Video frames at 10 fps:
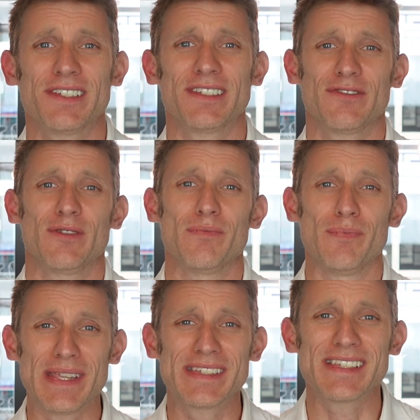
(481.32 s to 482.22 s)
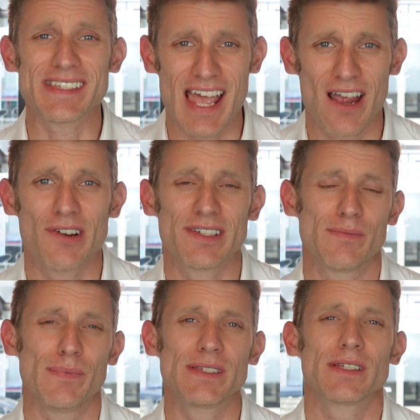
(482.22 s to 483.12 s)
different business areas
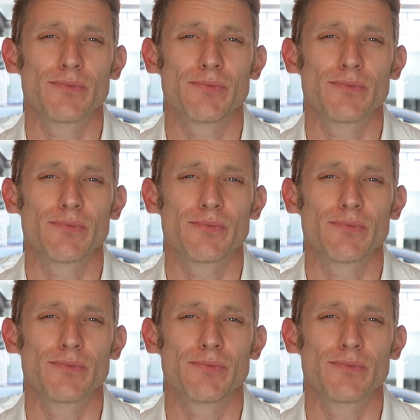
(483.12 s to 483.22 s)
and business